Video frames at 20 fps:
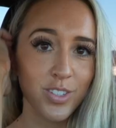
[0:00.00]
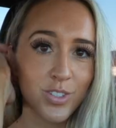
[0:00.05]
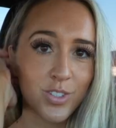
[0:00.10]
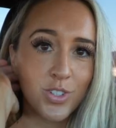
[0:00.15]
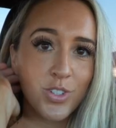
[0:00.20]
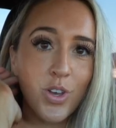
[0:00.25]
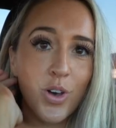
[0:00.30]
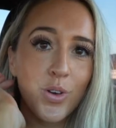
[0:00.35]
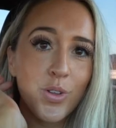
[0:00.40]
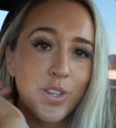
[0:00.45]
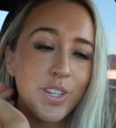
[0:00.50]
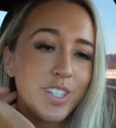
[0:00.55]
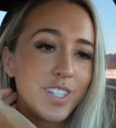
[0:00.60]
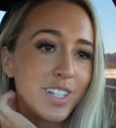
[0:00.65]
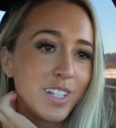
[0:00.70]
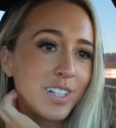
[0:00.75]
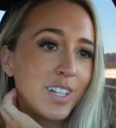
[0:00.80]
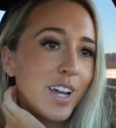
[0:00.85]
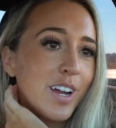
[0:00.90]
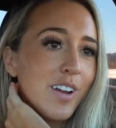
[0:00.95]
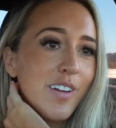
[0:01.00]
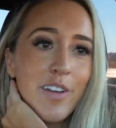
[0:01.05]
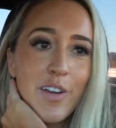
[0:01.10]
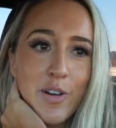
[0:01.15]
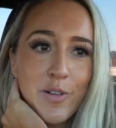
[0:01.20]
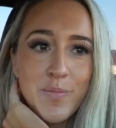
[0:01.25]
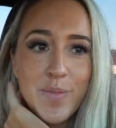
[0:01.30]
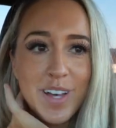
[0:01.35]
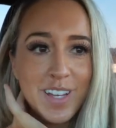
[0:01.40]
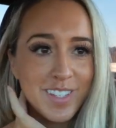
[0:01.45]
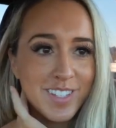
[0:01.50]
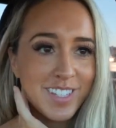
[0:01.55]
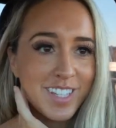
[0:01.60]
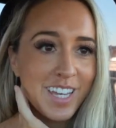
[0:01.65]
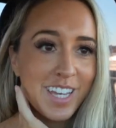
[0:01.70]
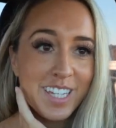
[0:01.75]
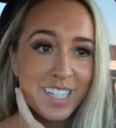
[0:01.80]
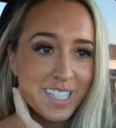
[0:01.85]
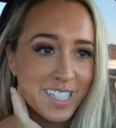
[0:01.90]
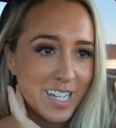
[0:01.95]
So the delirium has
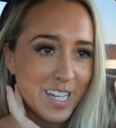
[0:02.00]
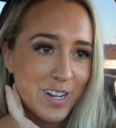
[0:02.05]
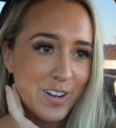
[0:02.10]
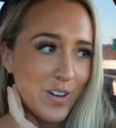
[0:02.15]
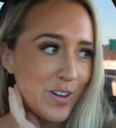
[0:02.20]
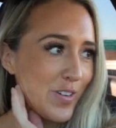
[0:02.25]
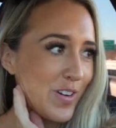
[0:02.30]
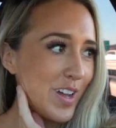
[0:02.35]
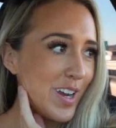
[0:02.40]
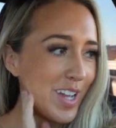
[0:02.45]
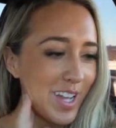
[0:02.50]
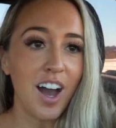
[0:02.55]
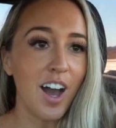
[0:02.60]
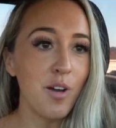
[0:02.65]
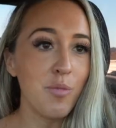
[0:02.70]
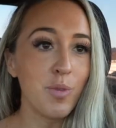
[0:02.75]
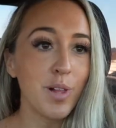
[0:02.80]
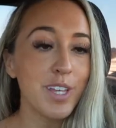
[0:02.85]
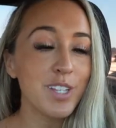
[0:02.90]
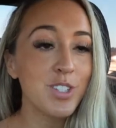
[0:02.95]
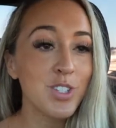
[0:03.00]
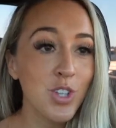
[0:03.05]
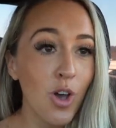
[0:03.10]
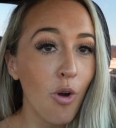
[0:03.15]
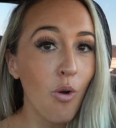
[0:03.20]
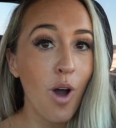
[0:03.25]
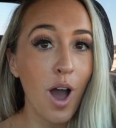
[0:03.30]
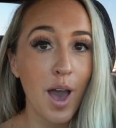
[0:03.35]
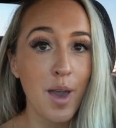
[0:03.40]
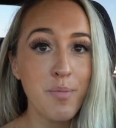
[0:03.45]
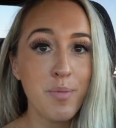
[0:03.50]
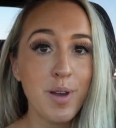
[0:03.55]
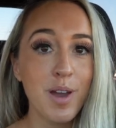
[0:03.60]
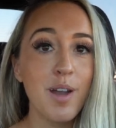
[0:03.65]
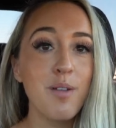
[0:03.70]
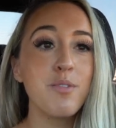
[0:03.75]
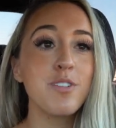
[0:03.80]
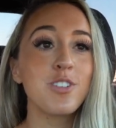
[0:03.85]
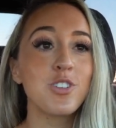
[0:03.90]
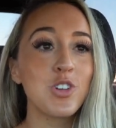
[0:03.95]
kicked in already. I'm like so hyper.
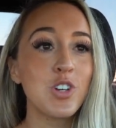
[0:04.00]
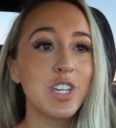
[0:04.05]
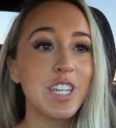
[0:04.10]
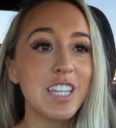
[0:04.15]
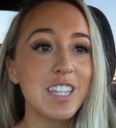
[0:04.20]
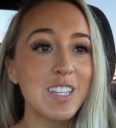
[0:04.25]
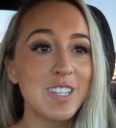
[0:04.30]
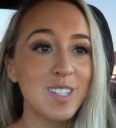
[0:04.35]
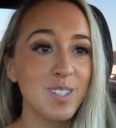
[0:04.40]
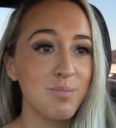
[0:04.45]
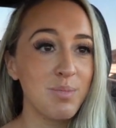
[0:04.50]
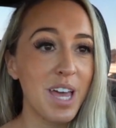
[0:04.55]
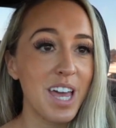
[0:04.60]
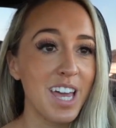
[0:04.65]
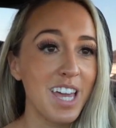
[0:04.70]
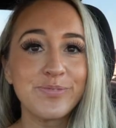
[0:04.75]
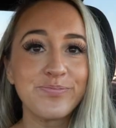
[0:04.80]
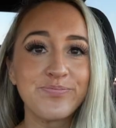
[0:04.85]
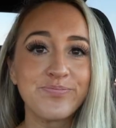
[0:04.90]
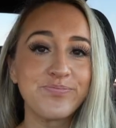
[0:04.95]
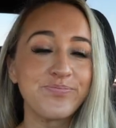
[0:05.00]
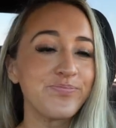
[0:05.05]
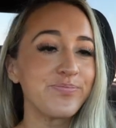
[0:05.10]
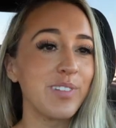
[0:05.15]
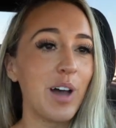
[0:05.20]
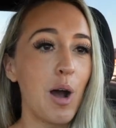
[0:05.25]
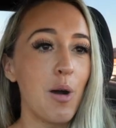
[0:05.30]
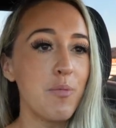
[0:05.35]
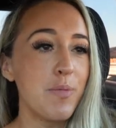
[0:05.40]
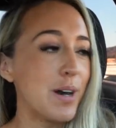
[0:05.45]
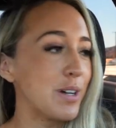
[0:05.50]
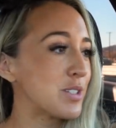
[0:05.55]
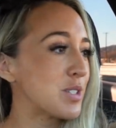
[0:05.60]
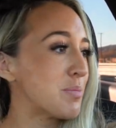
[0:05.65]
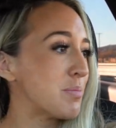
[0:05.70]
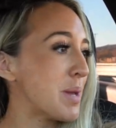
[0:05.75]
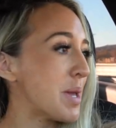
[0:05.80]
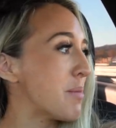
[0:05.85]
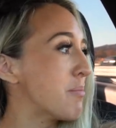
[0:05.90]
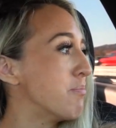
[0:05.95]
I've been drinking this day. I'm about
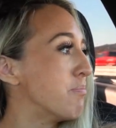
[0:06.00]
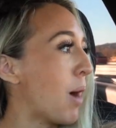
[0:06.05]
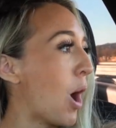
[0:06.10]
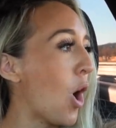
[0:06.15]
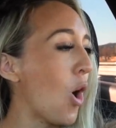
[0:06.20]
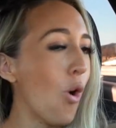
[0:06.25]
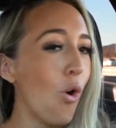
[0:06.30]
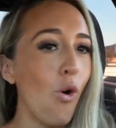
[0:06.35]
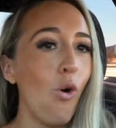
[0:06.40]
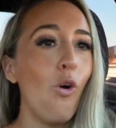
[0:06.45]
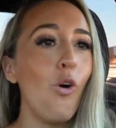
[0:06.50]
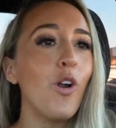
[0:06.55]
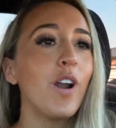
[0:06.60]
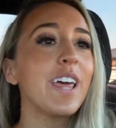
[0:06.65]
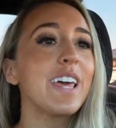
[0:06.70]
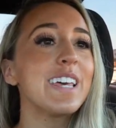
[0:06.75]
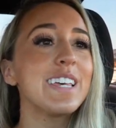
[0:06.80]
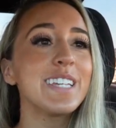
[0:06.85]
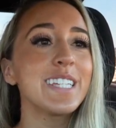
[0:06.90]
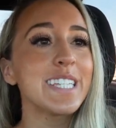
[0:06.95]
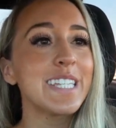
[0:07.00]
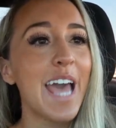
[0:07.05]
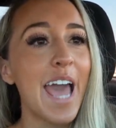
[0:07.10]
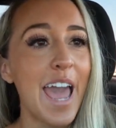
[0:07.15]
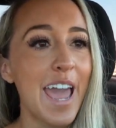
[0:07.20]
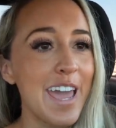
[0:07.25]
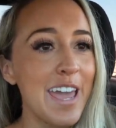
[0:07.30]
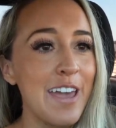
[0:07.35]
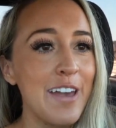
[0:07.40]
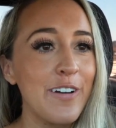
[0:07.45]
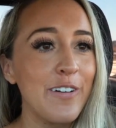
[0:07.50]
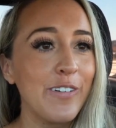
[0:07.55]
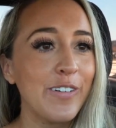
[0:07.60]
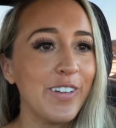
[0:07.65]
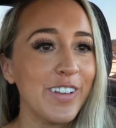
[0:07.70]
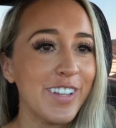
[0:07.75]
to be bold as hell.